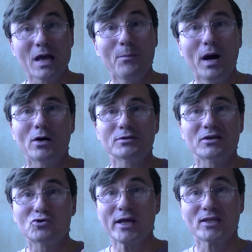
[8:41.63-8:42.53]
about the
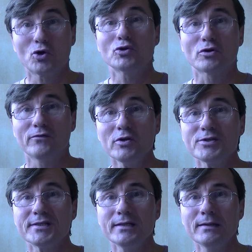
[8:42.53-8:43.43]
great
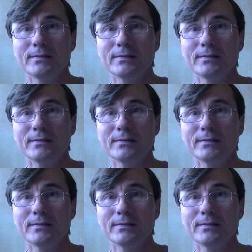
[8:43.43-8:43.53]
controversy,